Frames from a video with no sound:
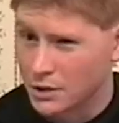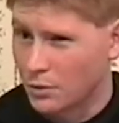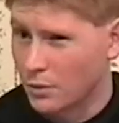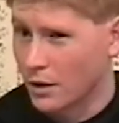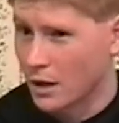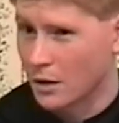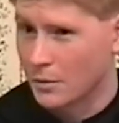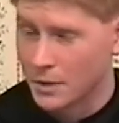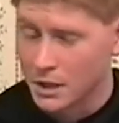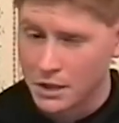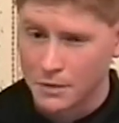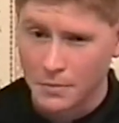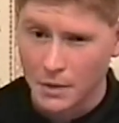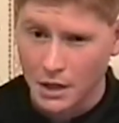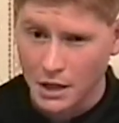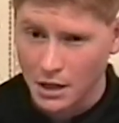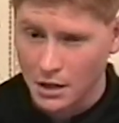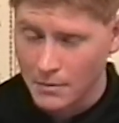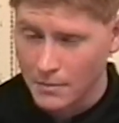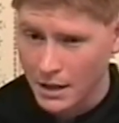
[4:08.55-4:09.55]
we're going to be
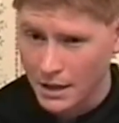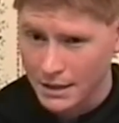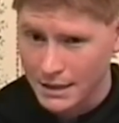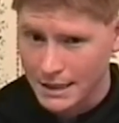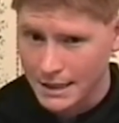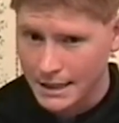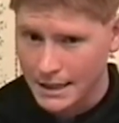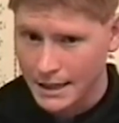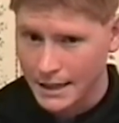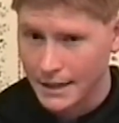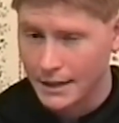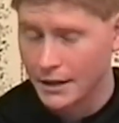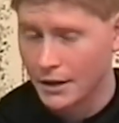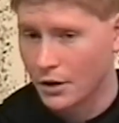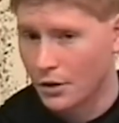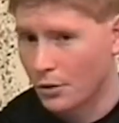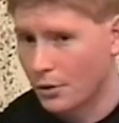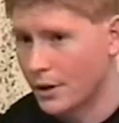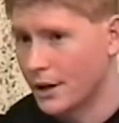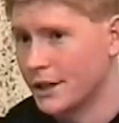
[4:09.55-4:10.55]
speaking about today.
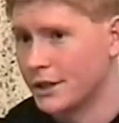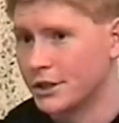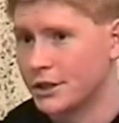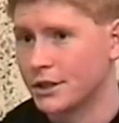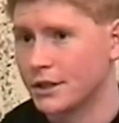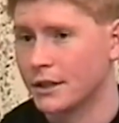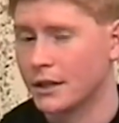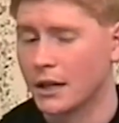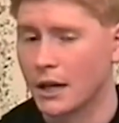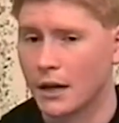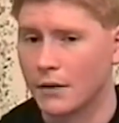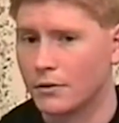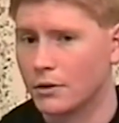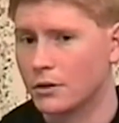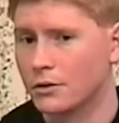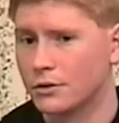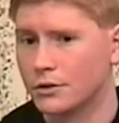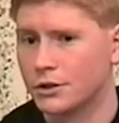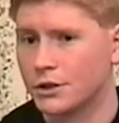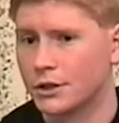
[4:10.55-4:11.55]
Creation,
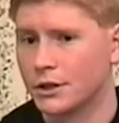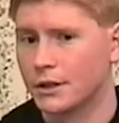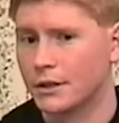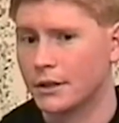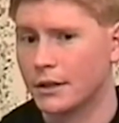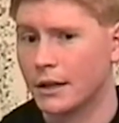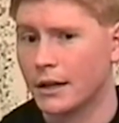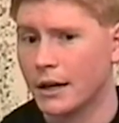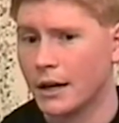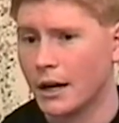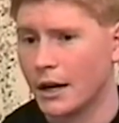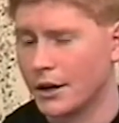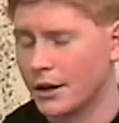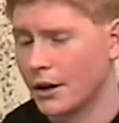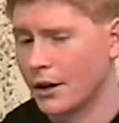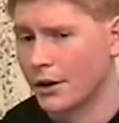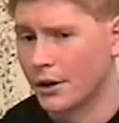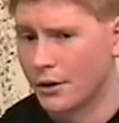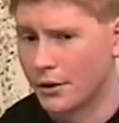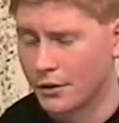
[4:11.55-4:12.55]
evolution, a
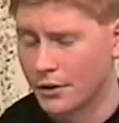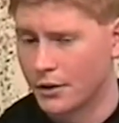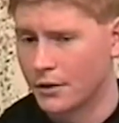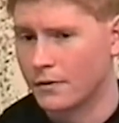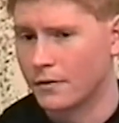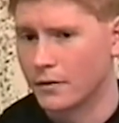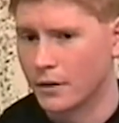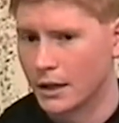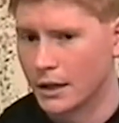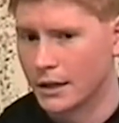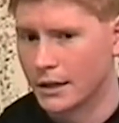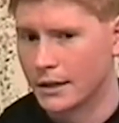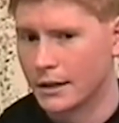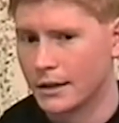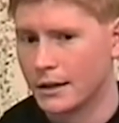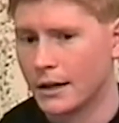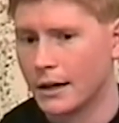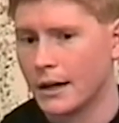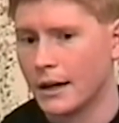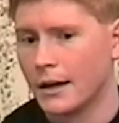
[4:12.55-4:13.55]
young earth, the flood,
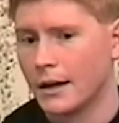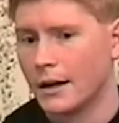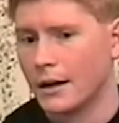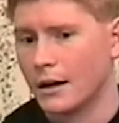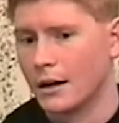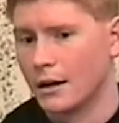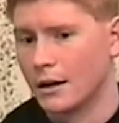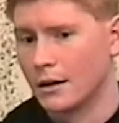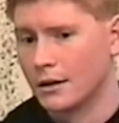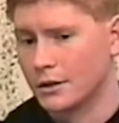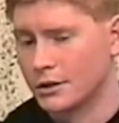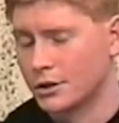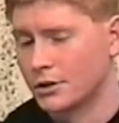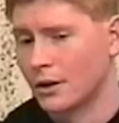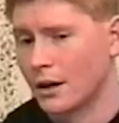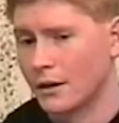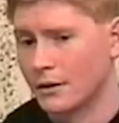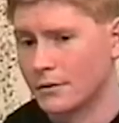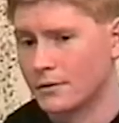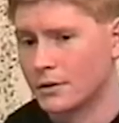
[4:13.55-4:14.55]
the
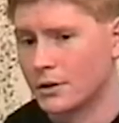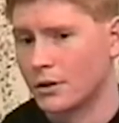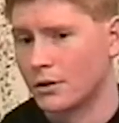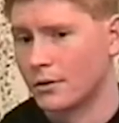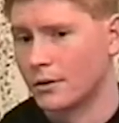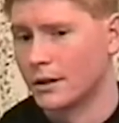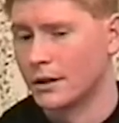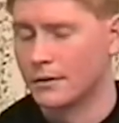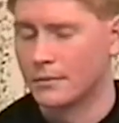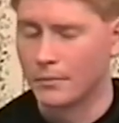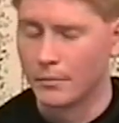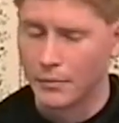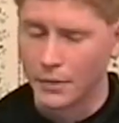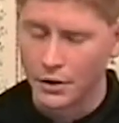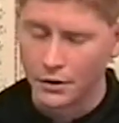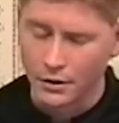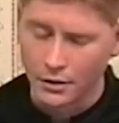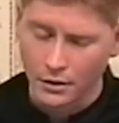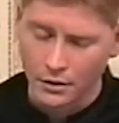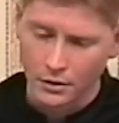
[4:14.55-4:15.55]
Shroud of Turin,
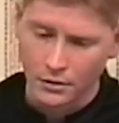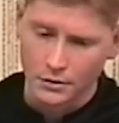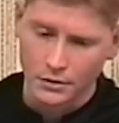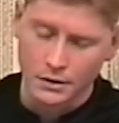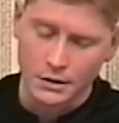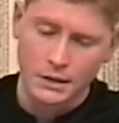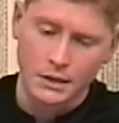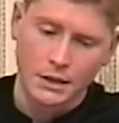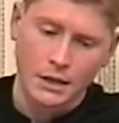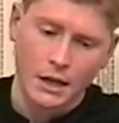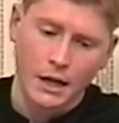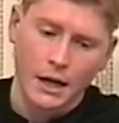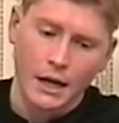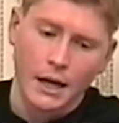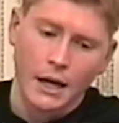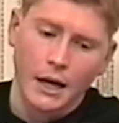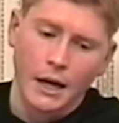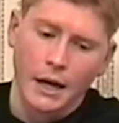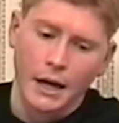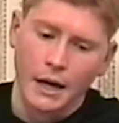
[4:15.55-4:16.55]
miracles,
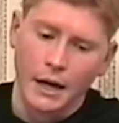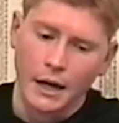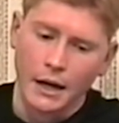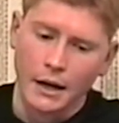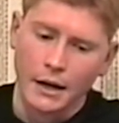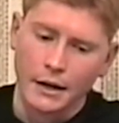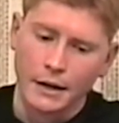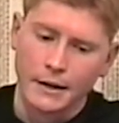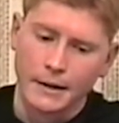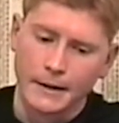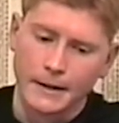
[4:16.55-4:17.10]
and